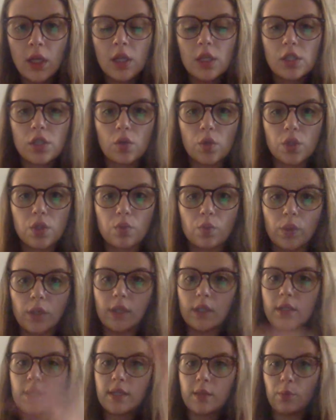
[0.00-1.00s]
So it's
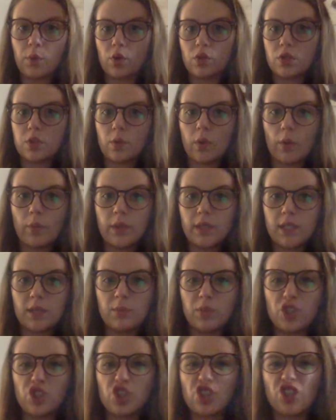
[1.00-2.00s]
really similar to what we did,
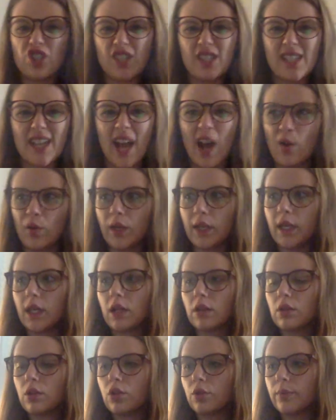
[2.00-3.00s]
but you're just counting it a
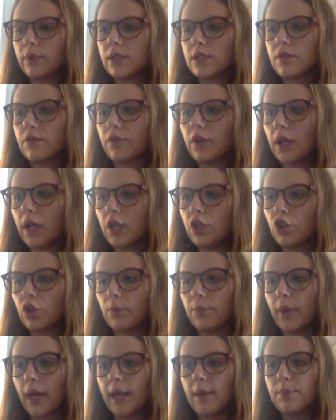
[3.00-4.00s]
little bit different. And your
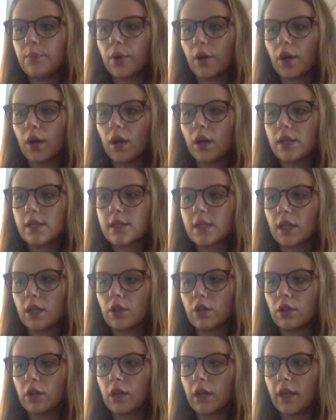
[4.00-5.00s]
paper is going to
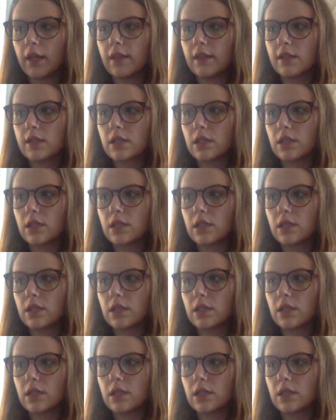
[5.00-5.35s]
look like this.